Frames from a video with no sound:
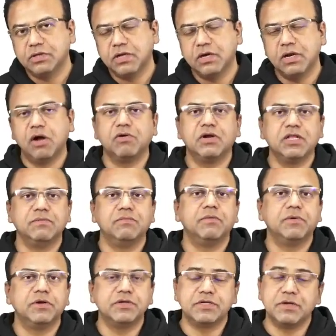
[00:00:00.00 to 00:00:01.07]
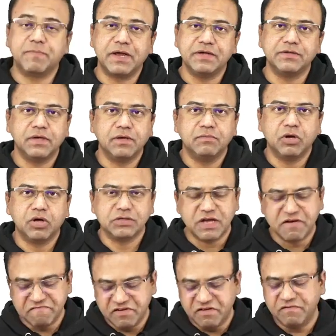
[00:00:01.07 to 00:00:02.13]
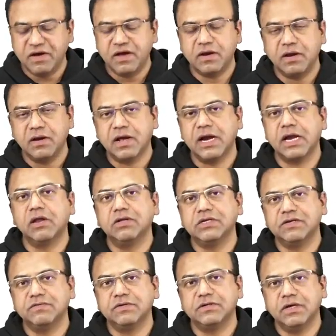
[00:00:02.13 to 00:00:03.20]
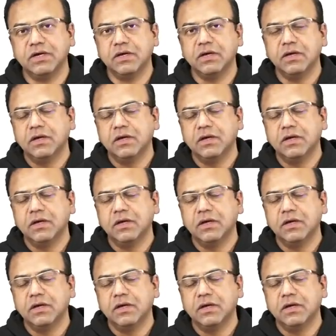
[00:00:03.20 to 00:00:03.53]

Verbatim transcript: the louder the murmur is surprising because everywhere in cardiology we see